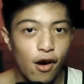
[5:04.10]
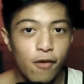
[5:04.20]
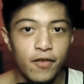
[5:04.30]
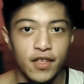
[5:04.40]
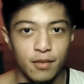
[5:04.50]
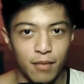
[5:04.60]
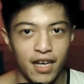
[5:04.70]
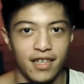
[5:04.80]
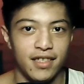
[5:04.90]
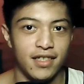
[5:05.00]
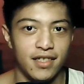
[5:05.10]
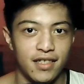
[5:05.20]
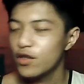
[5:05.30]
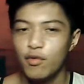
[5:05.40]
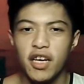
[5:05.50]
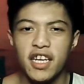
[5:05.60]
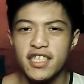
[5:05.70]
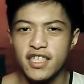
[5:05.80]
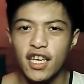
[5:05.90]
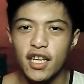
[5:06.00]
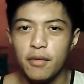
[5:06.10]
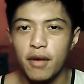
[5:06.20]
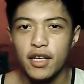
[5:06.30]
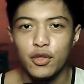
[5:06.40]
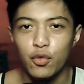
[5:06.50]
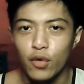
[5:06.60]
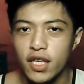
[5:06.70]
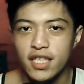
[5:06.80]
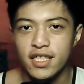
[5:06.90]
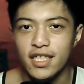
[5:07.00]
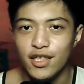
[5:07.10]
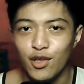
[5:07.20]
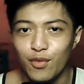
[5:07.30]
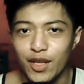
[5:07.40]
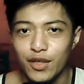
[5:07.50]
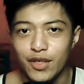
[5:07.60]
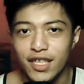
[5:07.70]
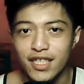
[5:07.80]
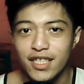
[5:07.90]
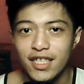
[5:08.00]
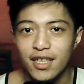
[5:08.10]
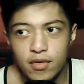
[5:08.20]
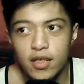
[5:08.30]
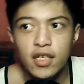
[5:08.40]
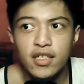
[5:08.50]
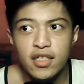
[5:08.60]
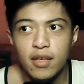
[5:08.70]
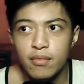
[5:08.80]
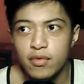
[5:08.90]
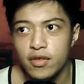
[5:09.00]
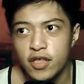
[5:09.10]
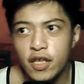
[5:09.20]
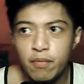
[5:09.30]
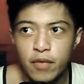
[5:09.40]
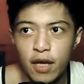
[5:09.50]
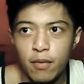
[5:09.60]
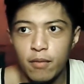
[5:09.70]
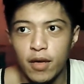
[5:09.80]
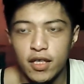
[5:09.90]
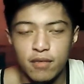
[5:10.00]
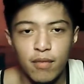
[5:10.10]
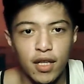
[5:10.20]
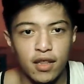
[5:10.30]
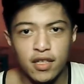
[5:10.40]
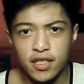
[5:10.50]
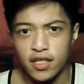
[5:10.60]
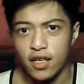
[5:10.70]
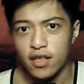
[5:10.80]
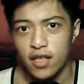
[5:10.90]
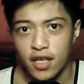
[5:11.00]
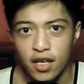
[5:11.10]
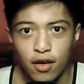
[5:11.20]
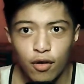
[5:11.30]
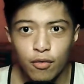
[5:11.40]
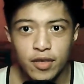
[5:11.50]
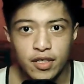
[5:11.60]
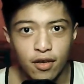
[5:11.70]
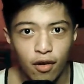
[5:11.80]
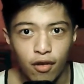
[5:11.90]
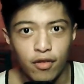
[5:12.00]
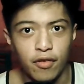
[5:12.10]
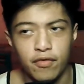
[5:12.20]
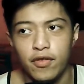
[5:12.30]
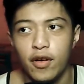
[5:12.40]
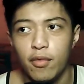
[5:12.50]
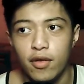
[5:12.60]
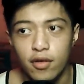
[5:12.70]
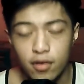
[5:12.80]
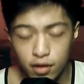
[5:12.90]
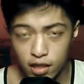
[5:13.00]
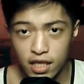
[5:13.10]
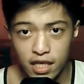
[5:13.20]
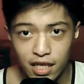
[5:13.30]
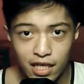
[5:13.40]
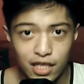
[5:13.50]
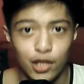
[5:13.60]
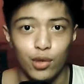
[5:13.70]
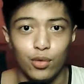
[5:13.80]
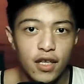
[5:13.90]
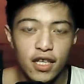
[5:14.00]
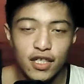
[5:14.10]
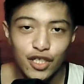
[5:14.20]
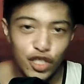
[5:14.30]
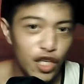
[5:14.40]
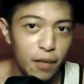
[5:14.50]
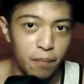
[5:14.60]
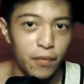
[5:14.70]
office mice. To be honest, any mice works in Geometry Dash. There's some cheap gaming mice, but there are always a con of double clicking issue. It's cheap.